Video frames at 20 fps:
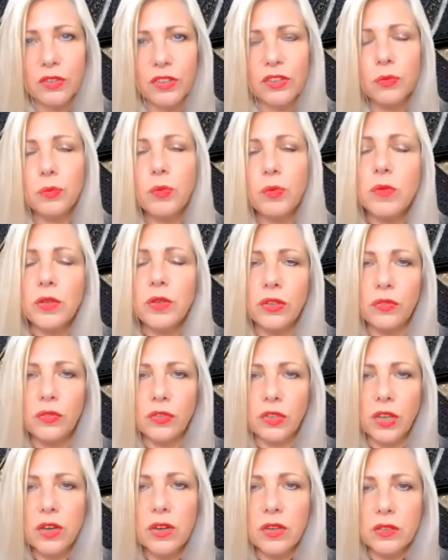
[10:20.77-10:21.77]
as a woman of
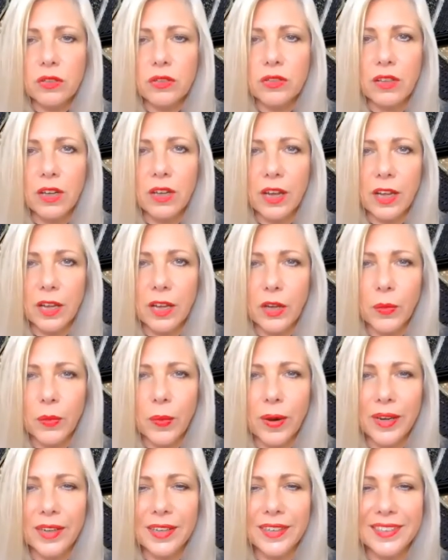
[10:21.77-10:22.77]
God? I
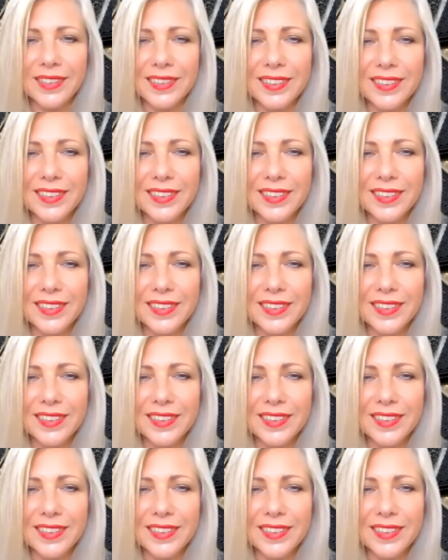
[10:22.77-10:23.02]
inquired.